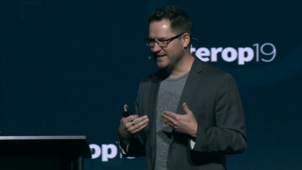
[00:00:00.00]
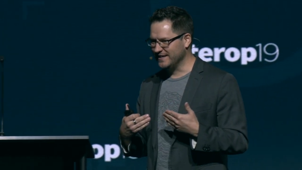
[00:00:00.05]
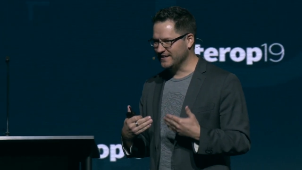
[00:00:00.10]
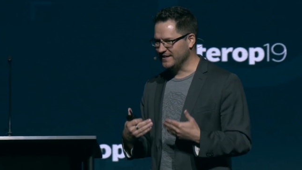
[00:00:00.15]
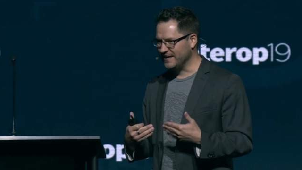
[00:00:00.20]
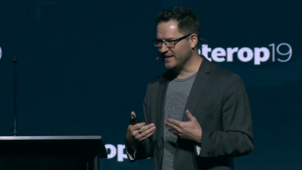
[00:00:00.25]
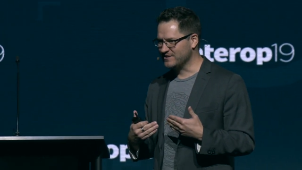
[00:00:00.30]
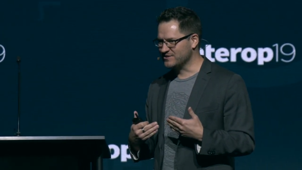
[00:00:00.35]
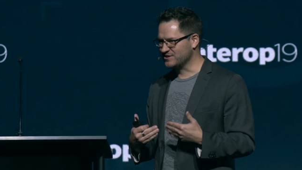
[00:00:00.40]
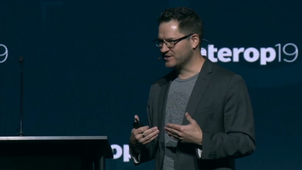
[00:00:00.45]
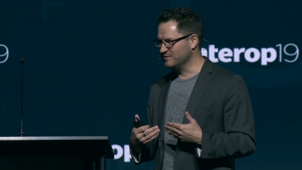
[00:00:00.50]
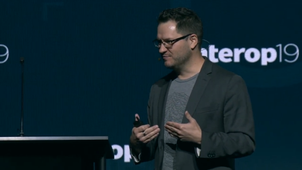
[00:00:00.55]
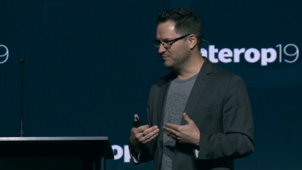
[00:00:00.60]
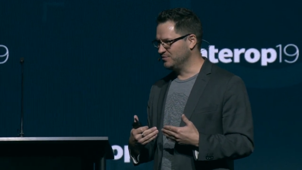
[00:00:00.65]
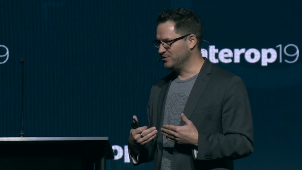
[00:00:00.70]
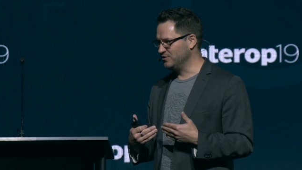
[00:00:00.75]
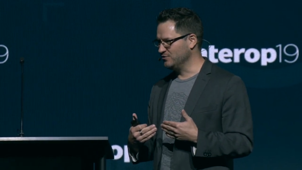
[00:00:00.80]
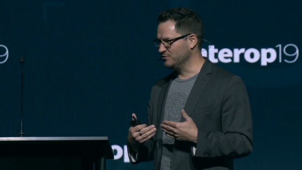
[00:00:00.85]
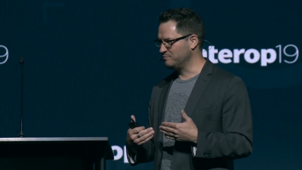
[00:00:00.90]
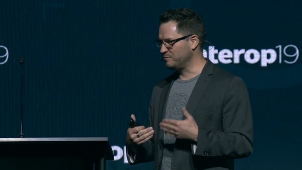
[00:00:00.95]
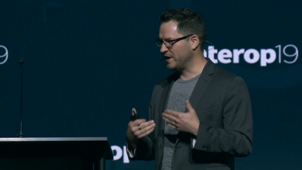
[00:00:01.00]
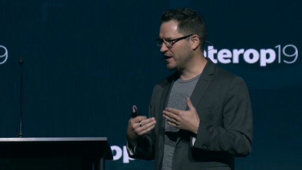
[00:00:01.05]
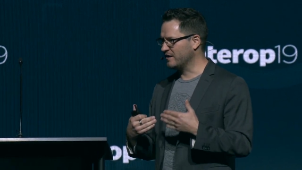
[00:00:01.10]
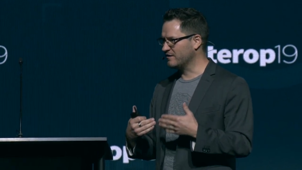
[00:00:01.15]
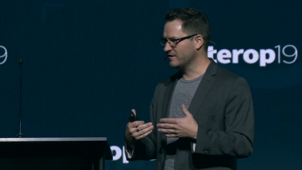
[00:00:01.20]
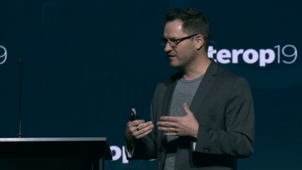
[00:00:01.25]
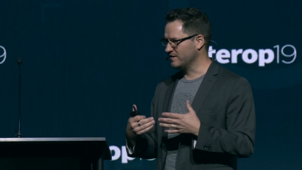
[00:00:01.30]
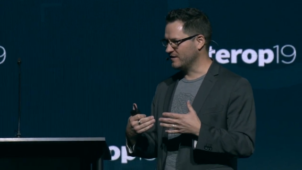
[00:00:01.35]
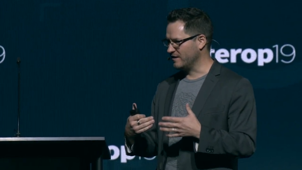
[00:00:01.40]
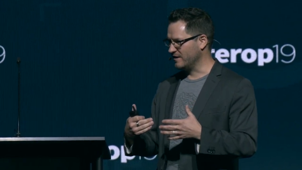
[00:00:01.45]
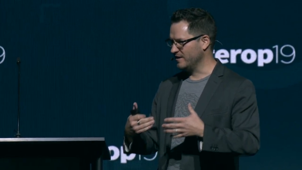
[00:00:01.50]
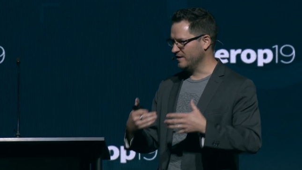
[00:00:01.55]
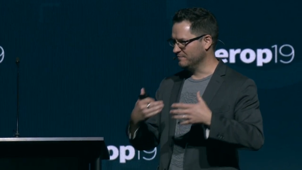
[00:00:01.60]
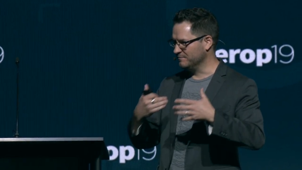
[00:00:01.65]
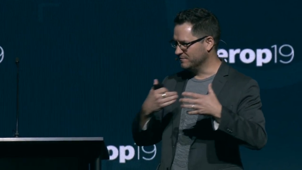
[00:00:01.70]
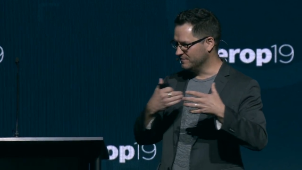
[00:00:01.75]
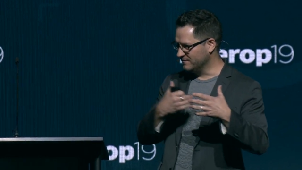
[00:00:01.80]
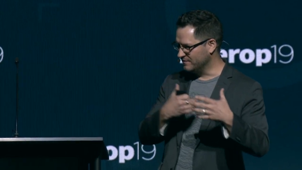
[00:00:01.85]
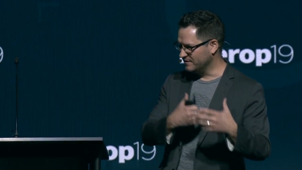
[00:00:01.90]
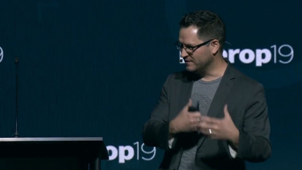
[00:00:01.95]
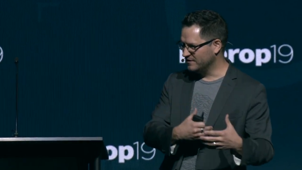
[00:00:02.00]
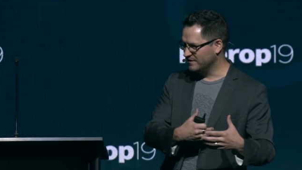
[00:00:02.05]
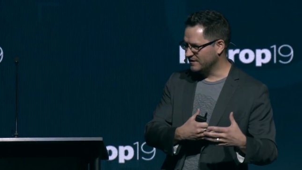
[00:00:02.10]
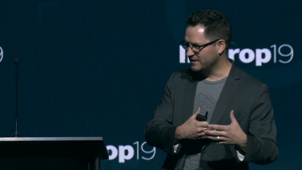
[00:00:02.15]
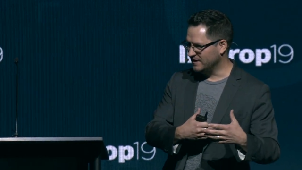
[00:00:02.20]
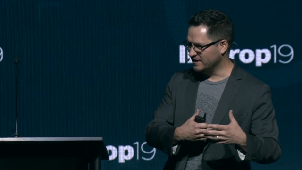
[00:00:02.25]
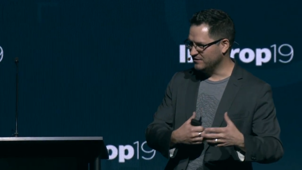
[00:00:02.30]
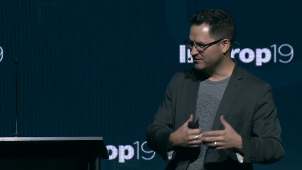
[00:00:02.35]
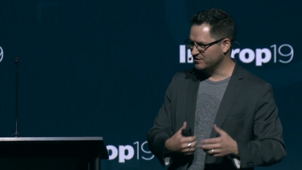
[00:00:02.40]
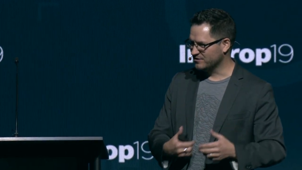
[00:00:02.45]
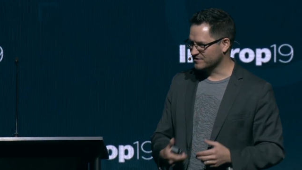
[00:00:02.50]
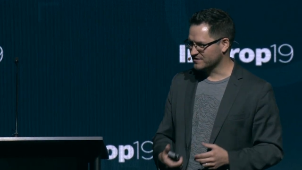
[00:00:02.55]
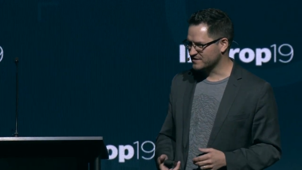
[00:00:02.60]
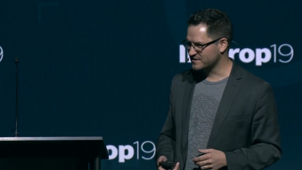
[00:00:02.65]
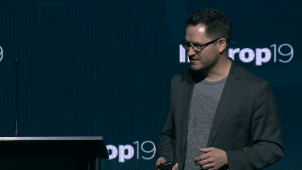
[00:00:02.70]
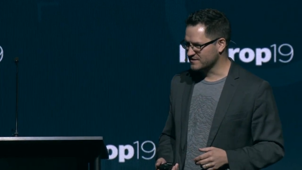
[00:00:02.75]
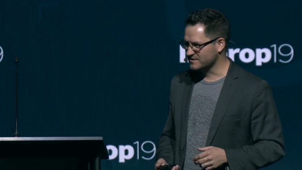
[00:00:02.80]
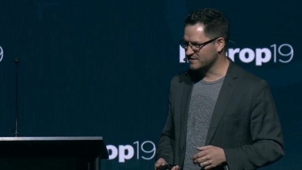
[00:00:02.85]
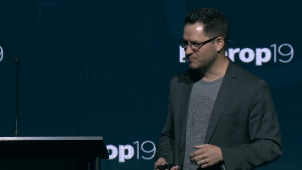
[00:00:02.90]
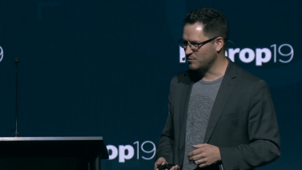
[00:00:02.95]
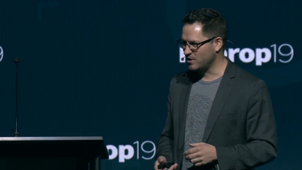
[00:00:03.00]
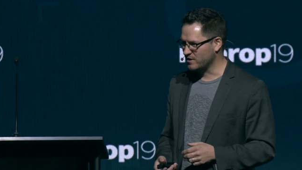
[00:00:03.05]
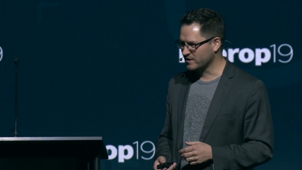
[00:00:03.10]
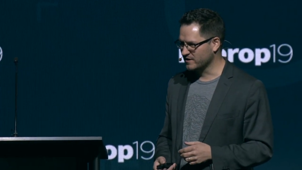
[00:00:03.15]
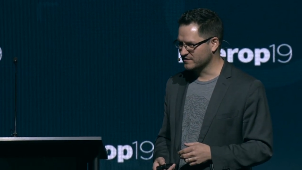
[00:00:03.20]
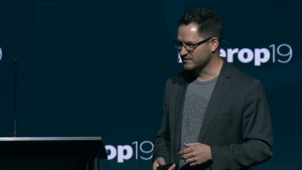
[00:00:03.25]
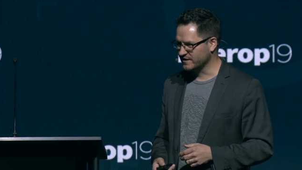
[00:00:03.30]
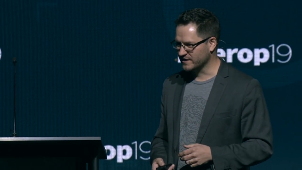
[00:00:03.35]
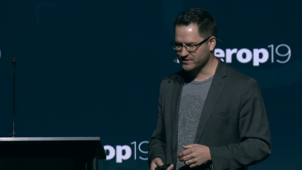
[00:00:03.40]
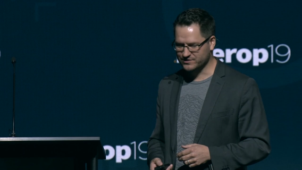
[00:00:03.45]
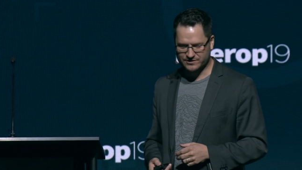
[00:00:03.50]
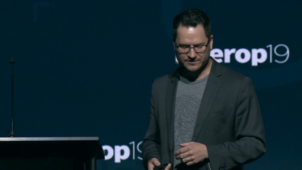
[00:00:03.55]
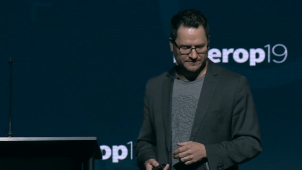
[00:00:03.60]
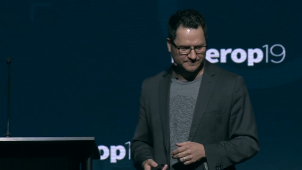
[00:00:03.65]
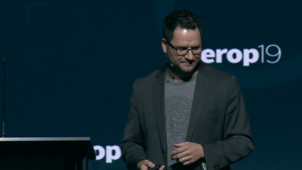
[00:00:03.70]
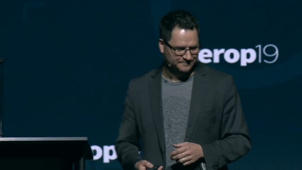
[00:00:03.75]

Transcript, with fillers: an edge compute paradigm in your system architecture.